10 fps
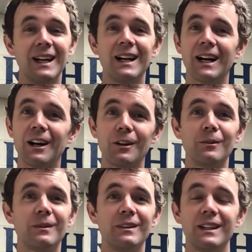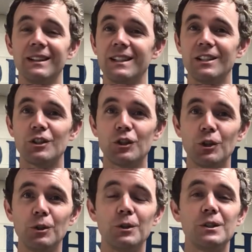Uh, get these
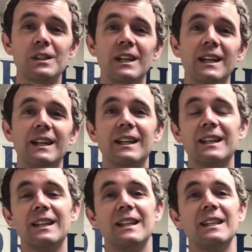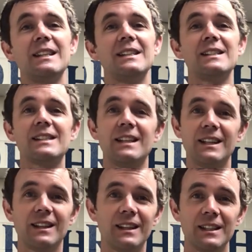shoes, get these,
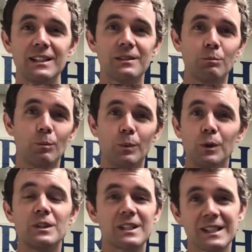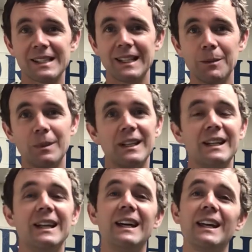these boots to sleep in.
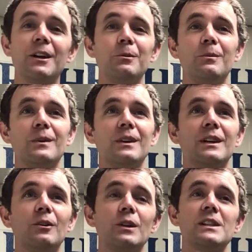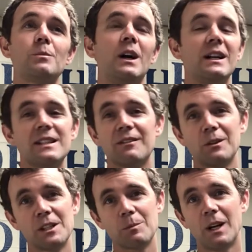You know, response after
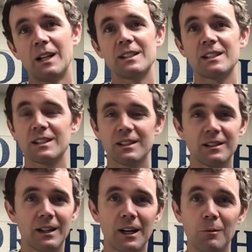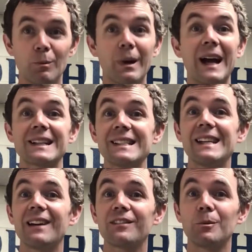response, um, practice
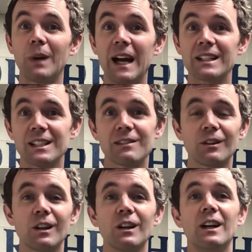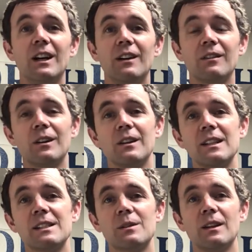after practice for, for
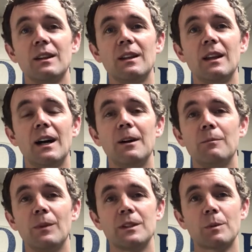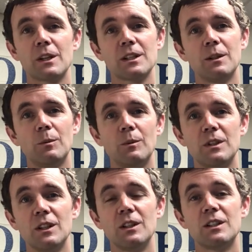this um, this person
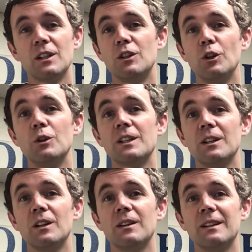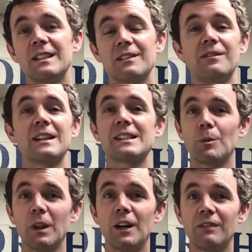to, to do to, to fix their
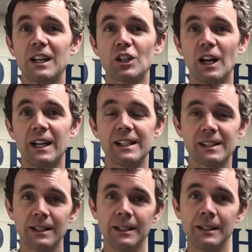plantar fasciitis.